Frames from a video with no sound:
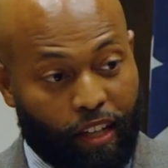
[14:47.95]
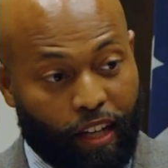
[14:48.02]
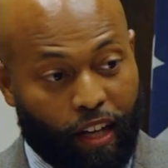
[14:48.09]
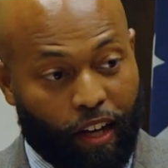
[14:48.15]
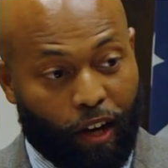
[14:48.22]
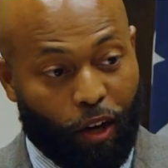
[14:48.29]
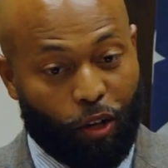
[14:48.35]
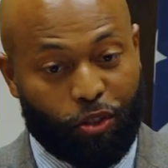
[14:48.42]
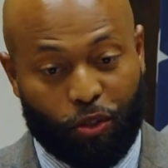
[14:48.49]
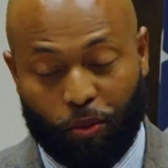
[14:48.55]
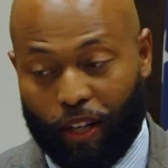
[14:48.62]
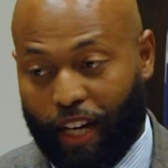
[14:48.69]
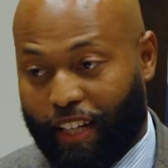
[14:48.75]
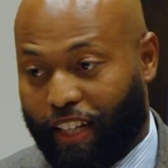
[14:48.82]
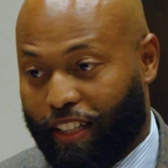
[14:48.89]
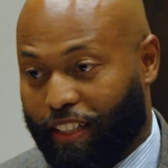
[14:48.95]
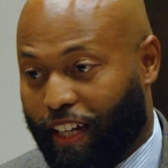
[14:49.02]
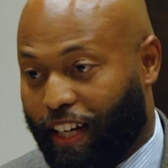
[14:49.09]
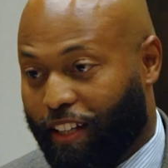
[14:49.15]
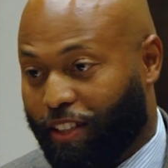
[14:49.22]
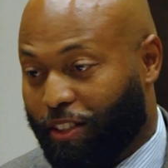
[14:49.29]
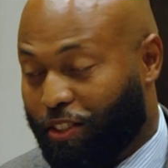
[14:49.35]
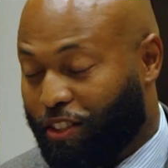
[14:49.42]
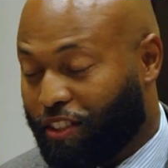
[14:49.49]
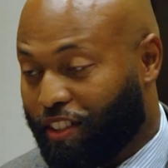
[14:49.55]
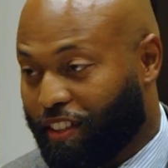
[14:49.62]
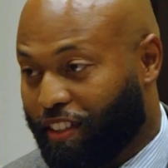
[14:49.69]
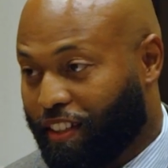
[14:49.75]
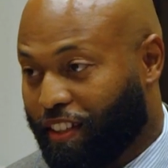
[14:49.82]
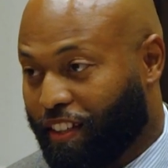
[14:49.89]
I also got to acknowledge
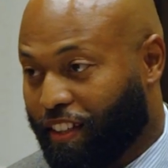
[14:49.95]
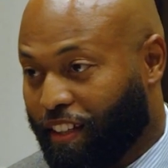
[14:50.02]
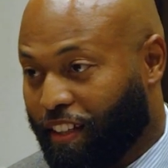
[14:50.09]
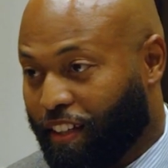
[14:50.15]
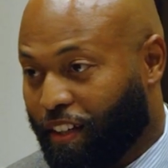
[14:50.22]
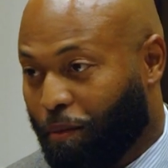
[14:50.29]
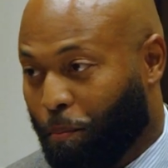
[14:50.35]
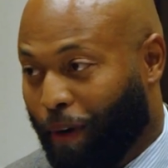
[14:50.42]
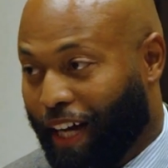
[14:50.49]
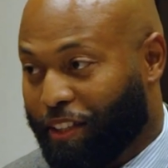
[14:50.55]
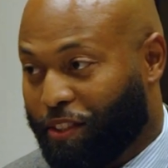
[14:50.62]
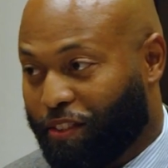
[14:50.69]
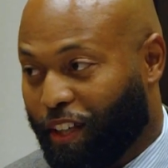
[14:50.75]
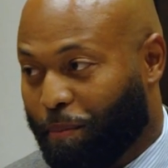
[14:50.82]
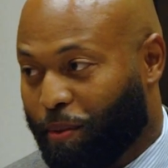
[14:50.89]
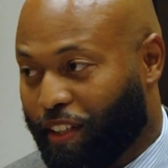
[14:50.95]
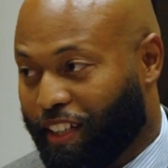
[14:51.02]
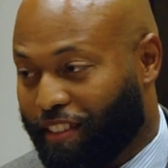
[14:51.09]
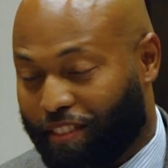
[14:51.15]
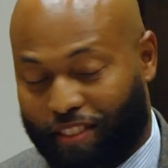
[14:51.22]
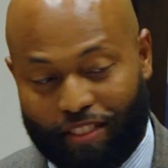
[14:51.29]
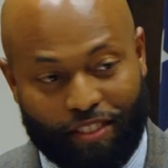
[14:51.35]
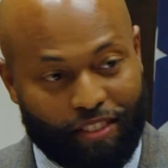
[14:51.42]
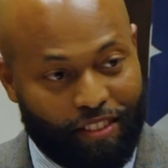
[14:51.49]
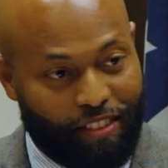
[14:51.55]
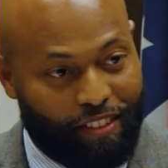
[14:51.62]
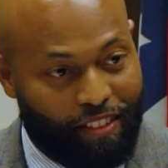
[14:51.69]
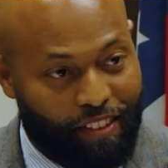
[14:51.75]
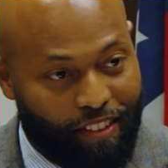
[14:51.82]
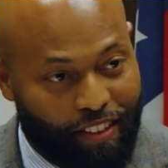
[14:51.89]
my siblings.
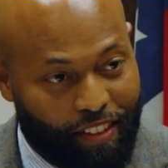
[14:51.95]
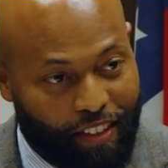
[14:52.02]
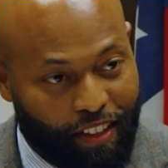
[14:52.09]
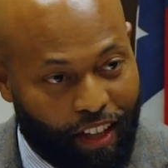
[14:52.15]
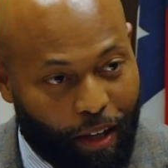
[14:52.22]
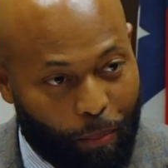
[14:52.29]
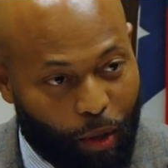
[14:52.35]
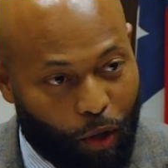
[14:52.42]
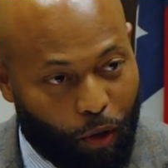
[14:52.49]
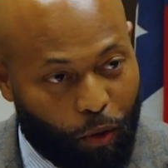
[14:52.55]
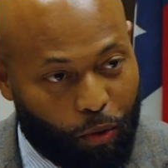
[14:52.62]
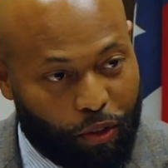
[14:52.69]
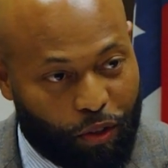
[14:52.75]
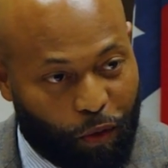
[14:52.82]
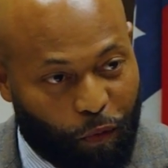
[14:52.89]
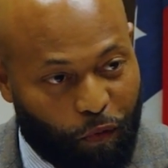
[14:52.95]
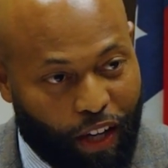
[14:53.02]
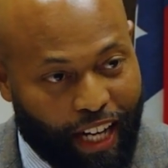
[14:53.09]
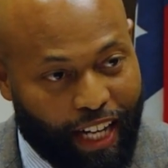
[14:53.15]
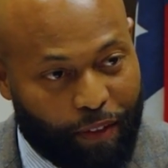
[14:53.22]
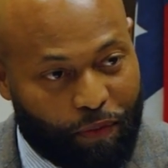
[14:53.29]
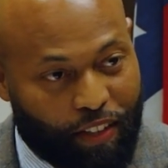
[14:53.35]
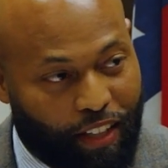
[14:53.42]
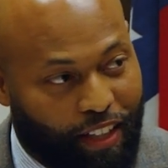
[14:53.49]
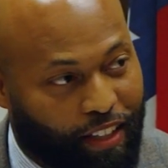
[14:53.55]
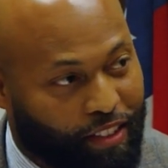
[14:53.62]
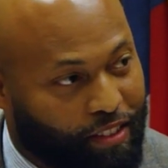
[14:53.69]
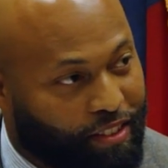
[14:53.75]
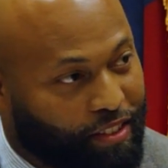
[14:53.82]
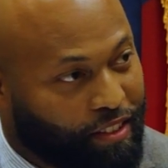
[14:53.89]
I'm the oldest of 5
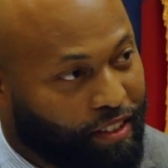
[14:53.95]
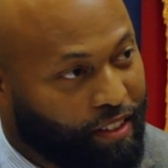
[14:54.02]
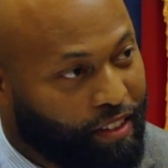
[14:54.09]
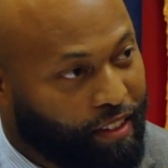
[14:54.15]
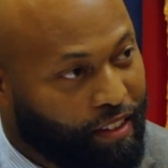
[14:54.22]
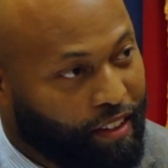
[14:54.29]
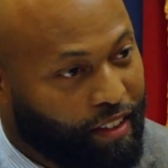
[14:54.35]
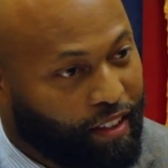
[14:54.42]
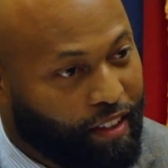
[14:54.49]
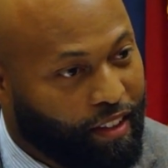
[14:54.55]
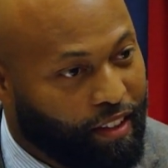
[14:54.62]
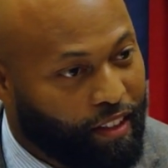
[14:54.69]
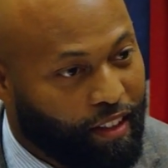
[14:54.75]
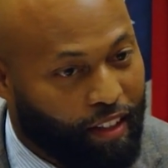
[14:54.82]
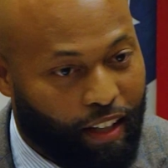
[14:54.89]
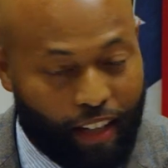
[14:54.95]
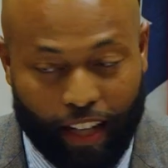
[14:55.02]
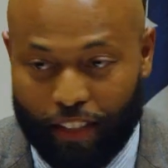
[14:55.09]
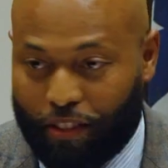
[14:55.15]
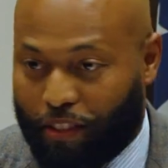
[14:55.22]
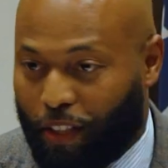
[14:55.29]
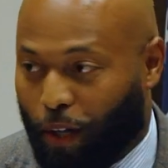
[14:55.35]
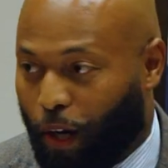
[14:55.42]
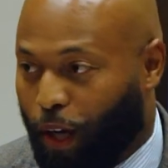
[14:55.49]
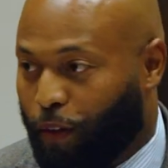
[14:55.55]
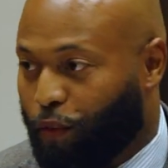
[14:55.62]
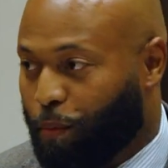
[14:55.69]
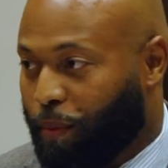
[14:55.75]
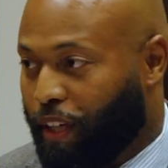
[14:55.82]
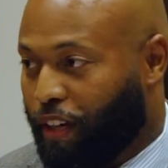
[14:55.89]
kids, and I see all of
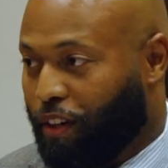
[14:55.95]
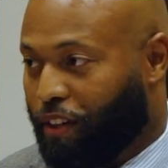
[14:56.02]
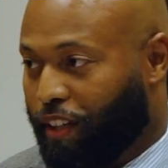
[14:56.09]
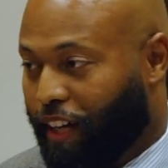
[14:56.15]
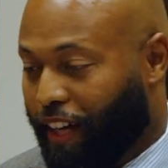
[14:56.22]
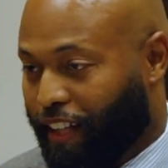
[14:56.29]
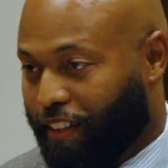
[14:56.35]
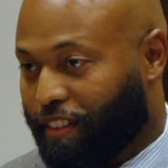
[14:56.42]
them here tonight.